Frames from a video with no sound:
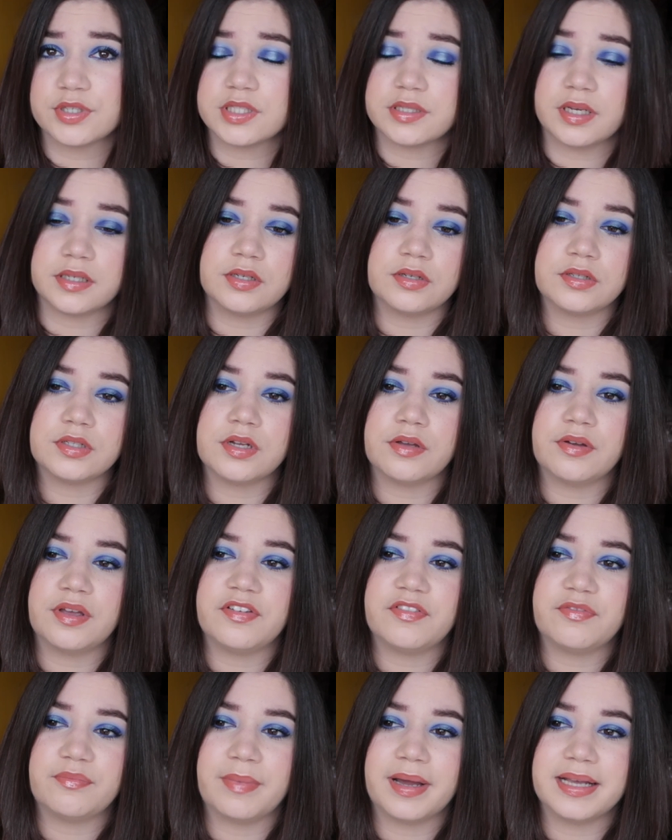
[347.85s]
so I don't know
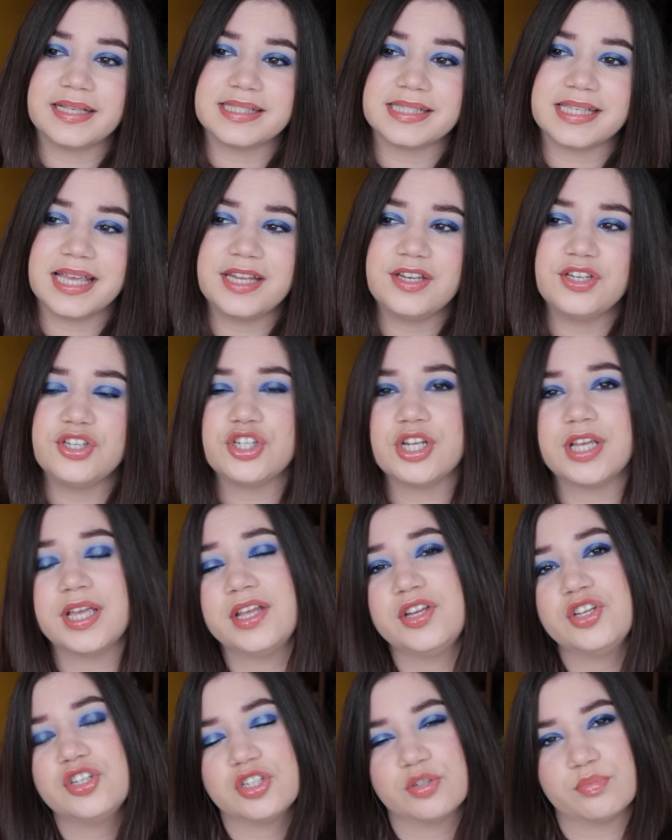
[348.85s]
if my skin
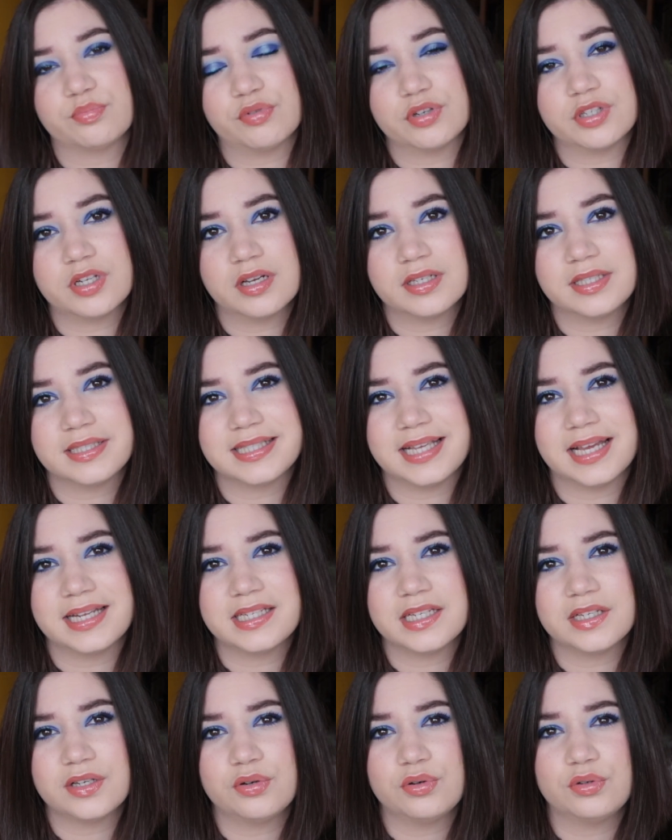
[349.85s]
changed, the product is
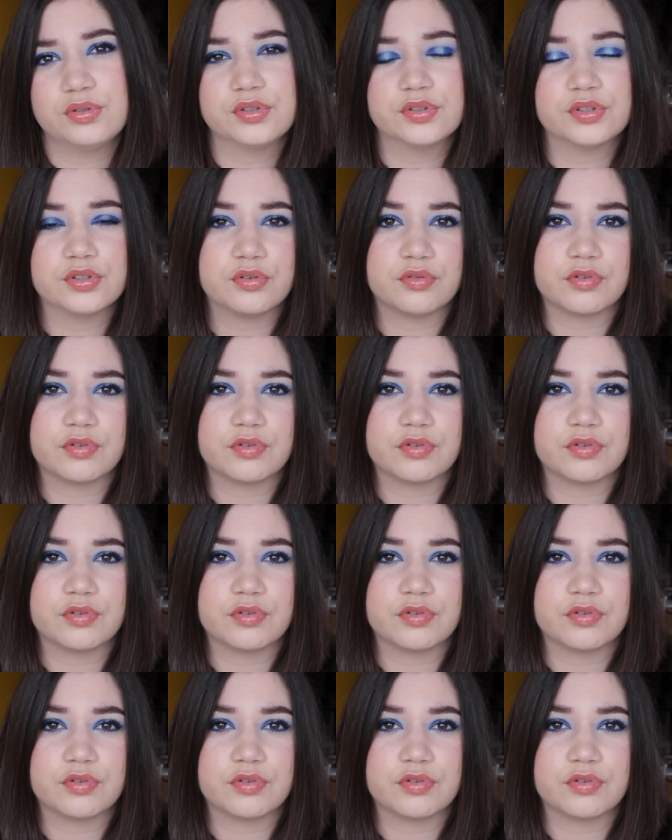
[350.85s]
getting older,